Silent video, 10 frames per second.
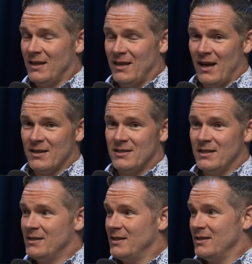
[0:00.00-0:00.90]
get
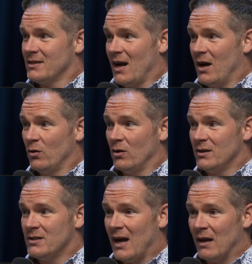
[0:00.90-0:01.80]
a CT scan, or at
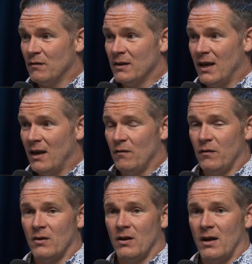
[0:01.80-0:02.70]
least advocate
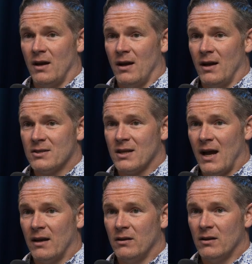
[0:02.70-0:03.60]
for a
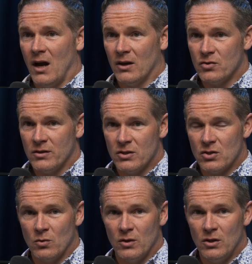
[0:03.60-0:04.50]
scan of your arteries
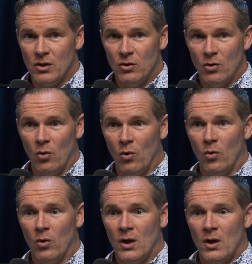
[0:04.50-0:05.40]
so that you know